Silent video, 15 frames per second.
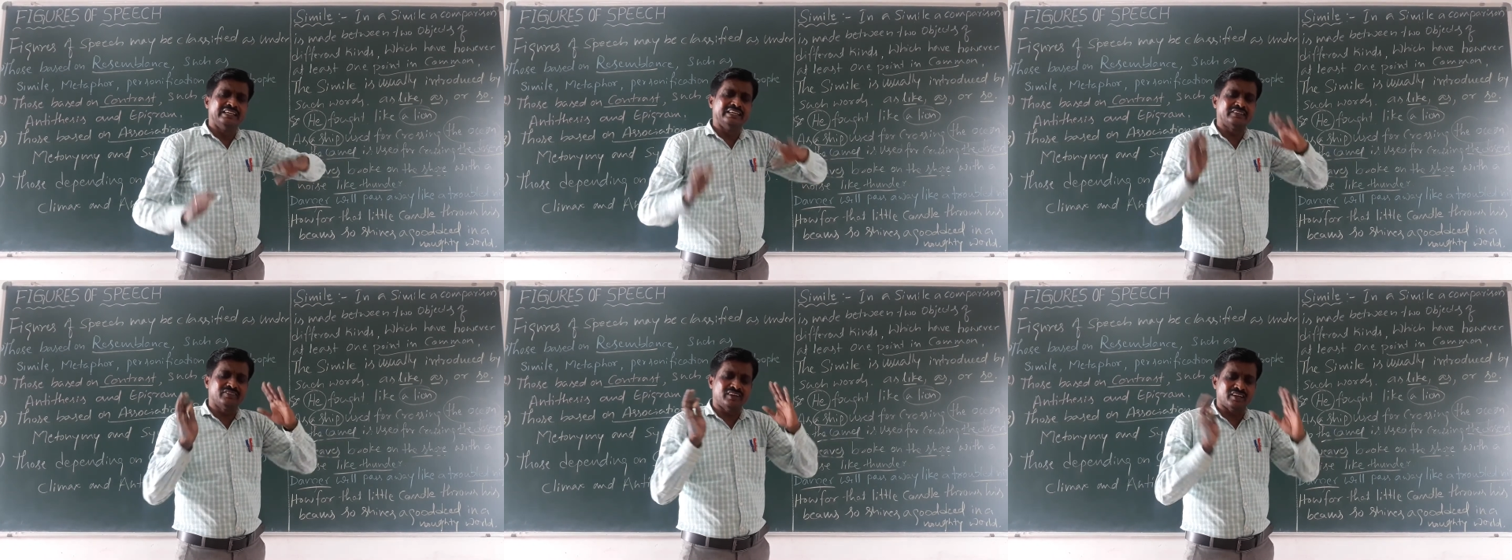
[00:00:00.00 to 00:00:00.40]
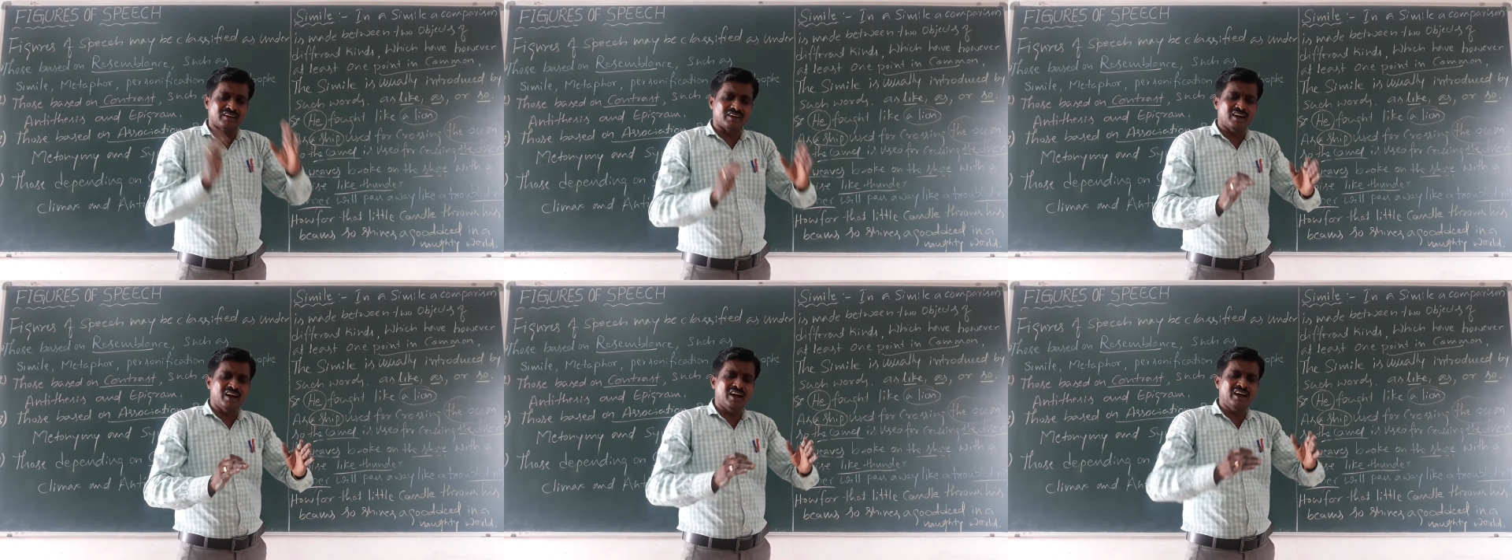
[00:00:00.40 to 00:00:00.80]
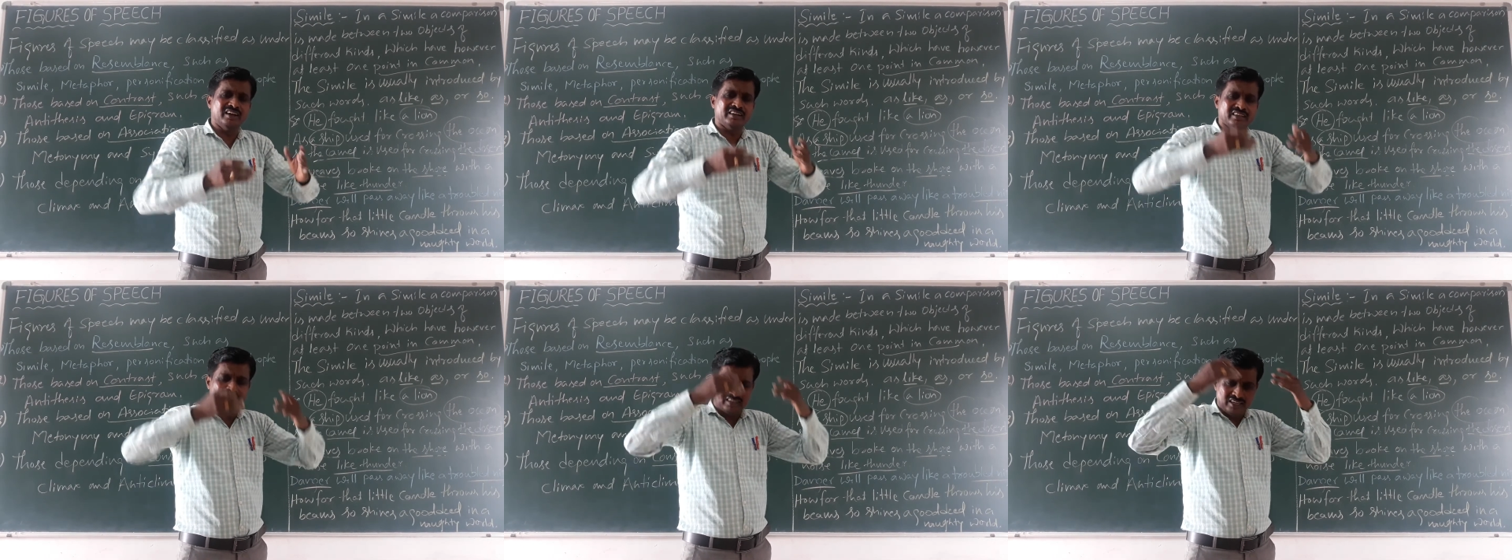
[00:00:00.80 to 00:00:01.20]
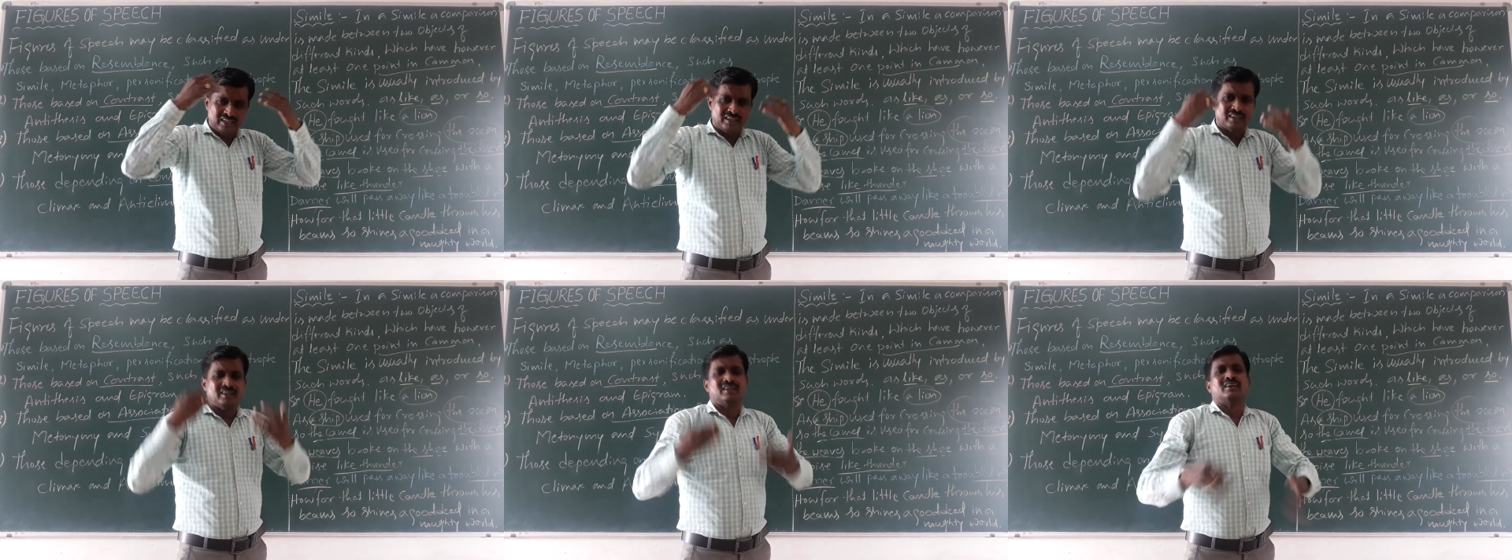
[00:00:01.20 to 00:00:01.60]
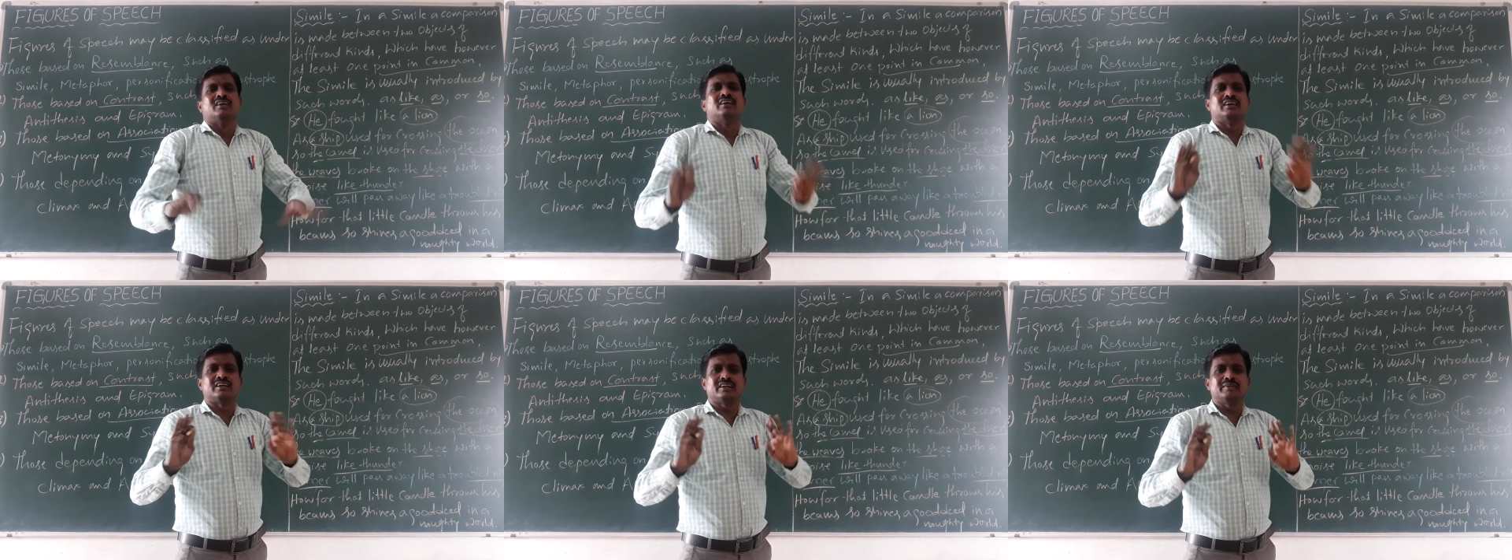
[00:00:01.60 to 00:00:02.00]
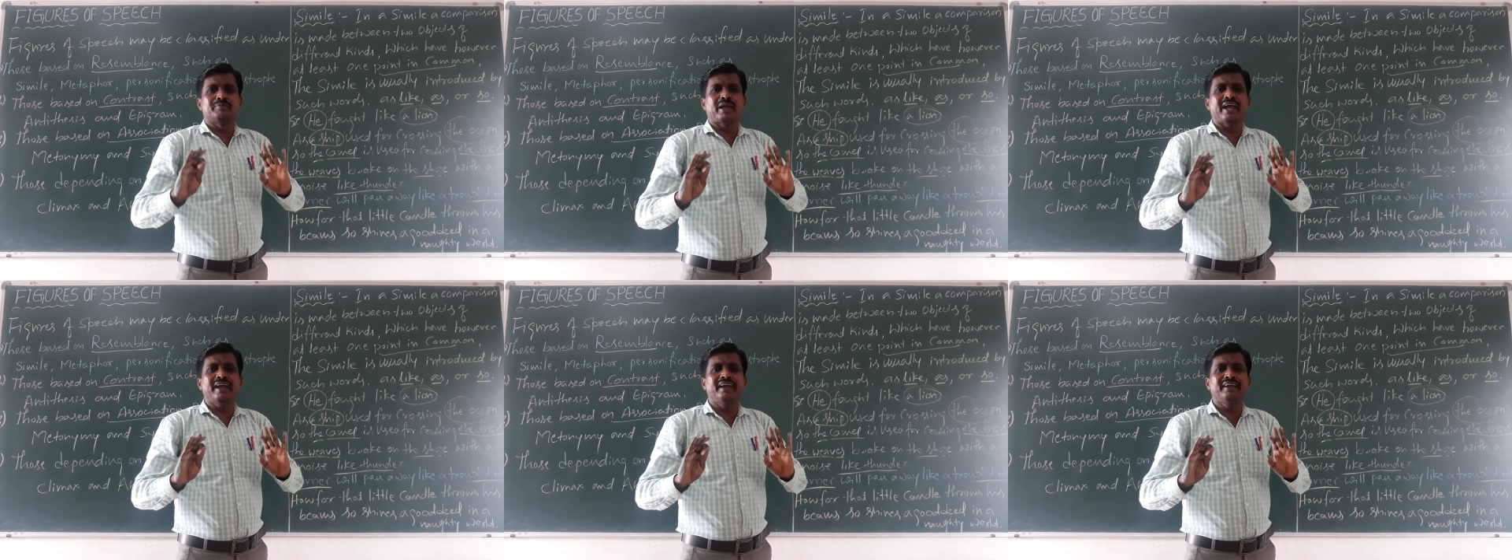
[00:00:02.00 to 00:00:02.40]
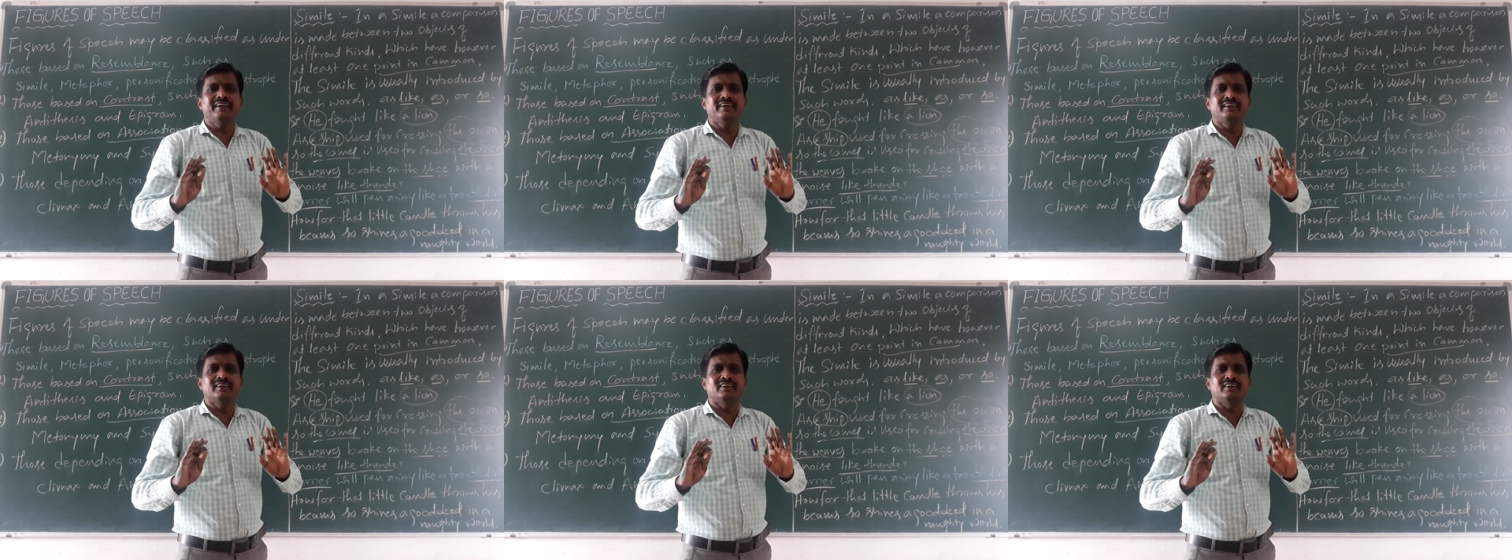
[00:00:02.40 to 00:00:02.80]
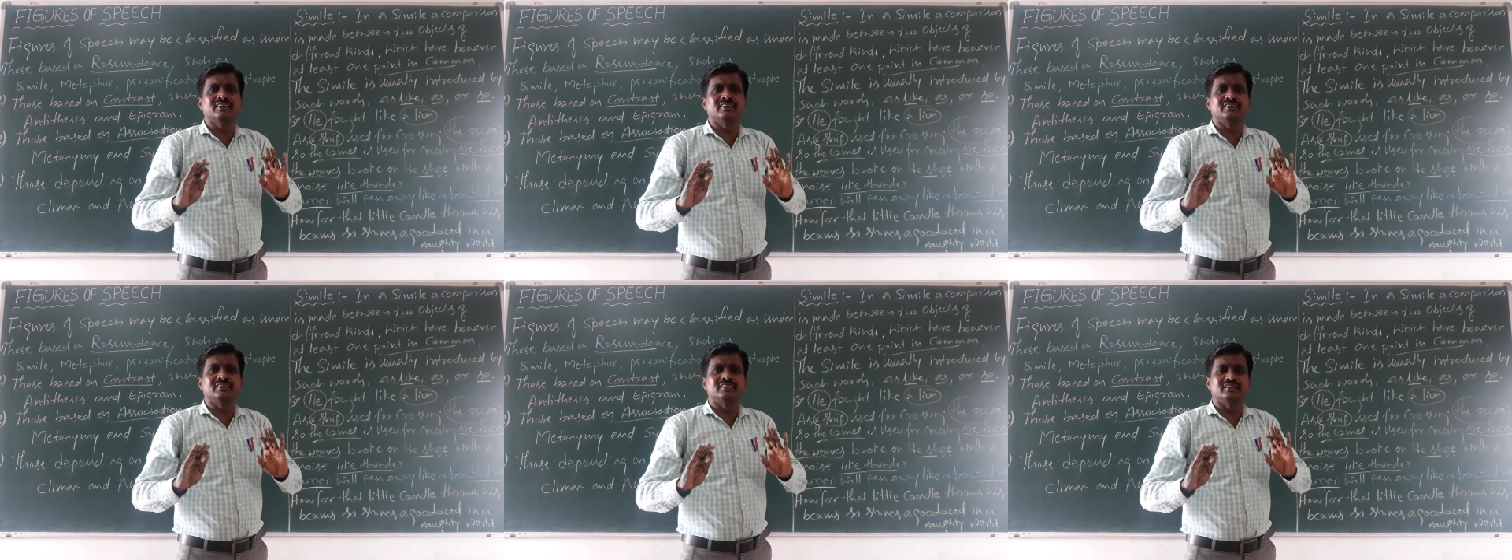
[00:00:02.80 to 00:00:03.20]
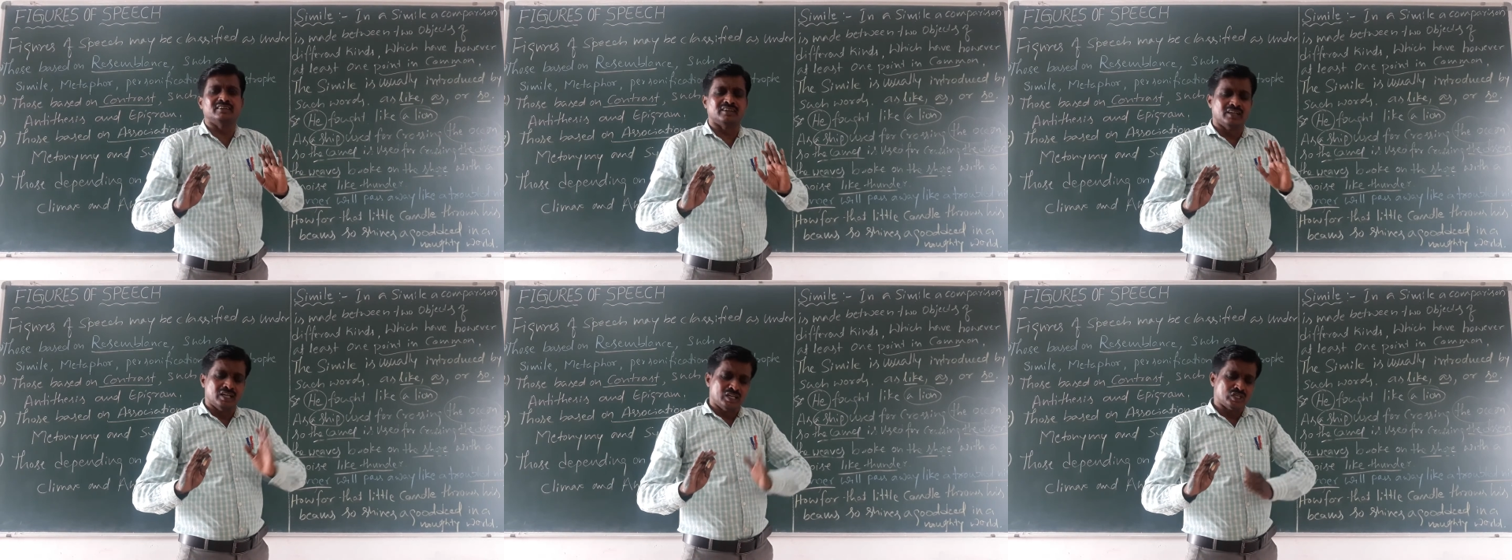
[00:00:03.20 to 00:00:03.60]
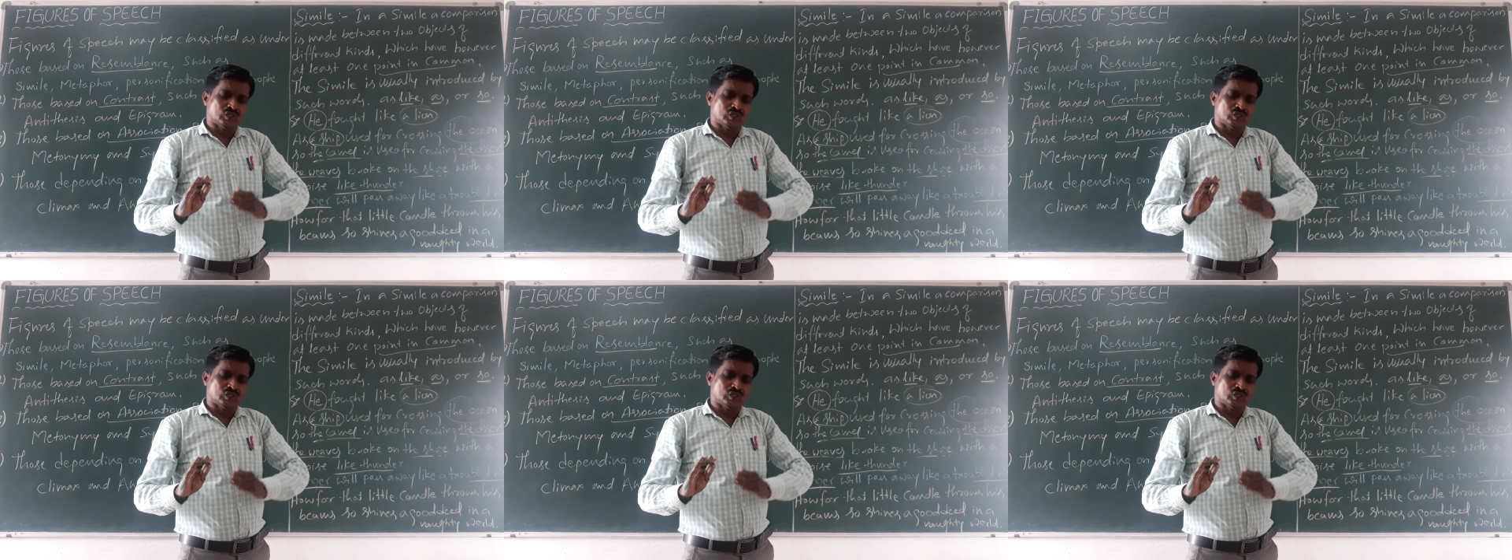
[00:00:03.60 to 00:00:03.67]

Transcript: It will not remain